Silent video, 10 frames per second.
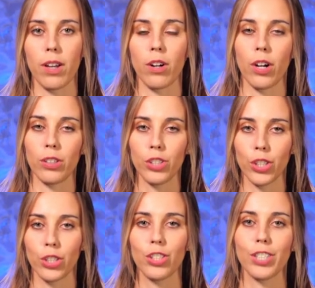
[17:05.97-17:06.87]
found on our
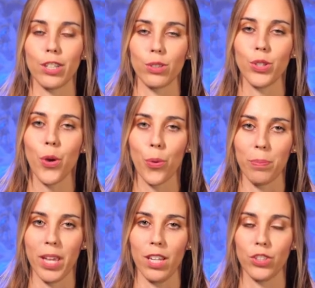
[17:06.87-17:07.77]
Church Center's
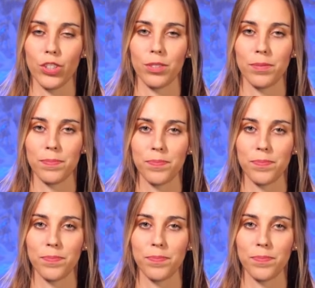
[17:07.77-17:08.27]
homepage.